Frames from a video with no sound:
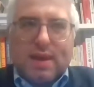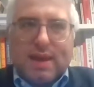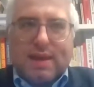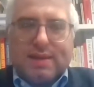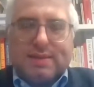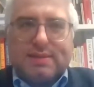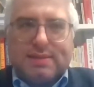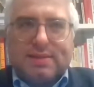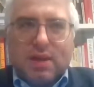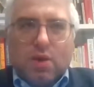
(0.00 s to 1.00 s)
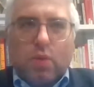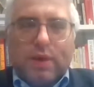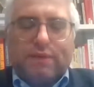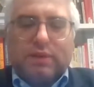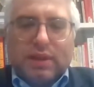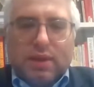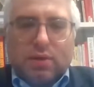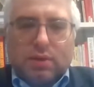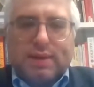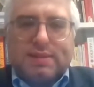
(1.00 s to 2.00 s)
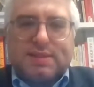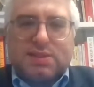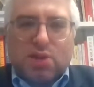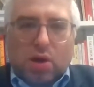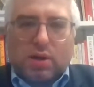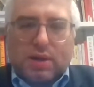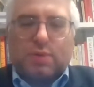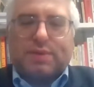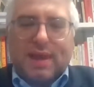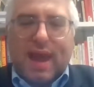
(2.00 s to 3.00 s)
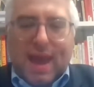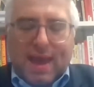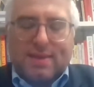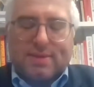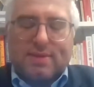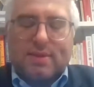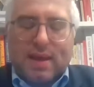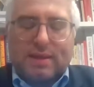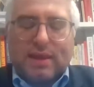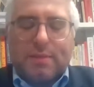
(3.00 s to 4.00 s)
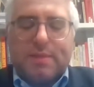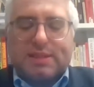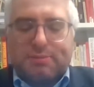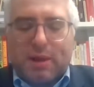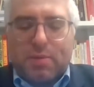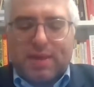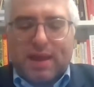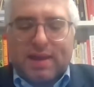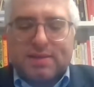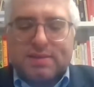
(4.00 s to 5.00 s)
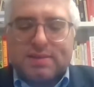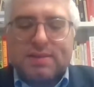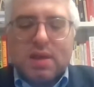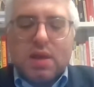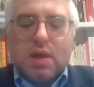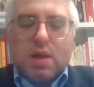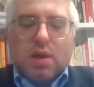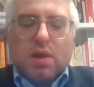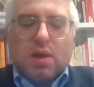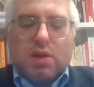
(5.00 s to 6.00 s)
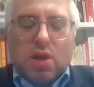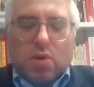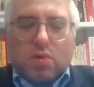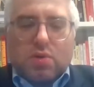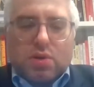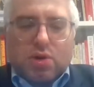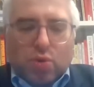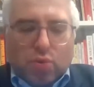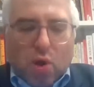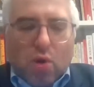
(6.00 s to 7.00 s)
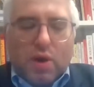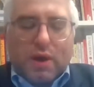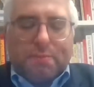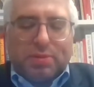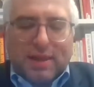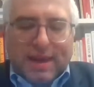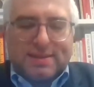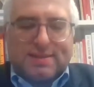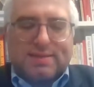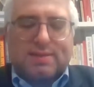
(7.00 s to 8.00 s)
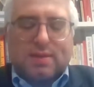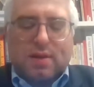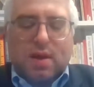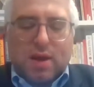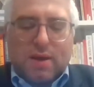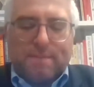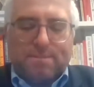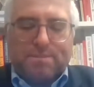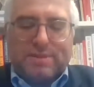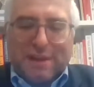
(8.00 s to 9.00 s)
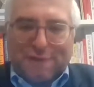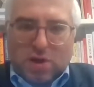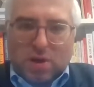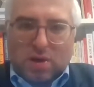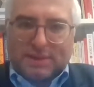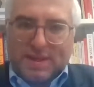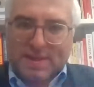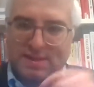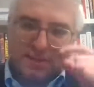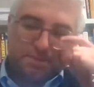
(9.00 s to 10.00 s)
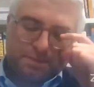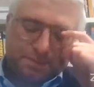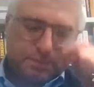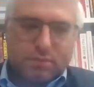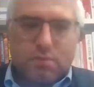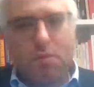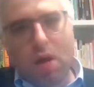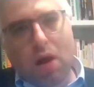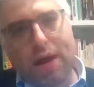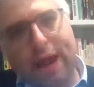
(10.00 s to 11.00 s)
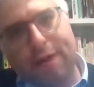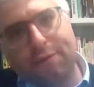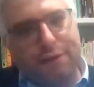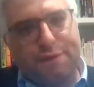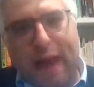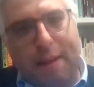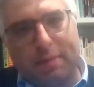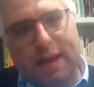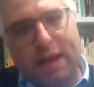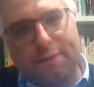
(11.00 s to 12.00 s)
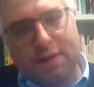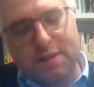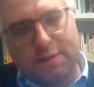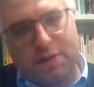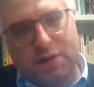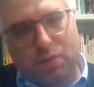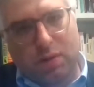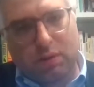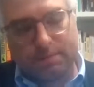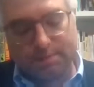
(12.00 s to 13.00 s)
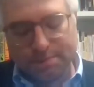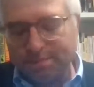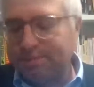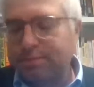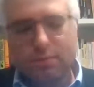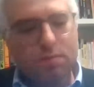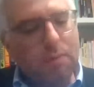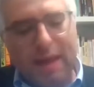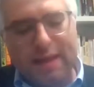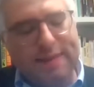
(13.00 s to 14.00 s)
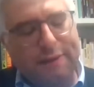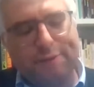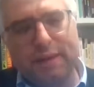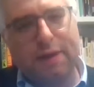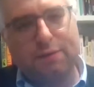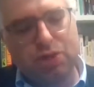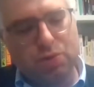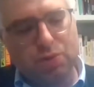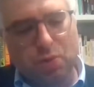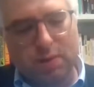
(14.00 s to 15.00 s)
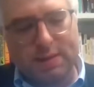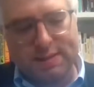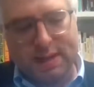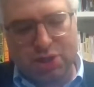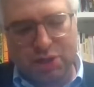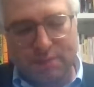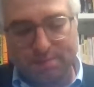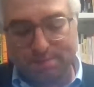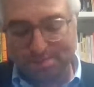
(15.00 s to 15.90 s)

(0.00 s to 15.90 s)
is we've literally started with the end, and let me explain what that is. You know, Corona placed um, difficulties on every family, every individual, and definitely every Jewish organization.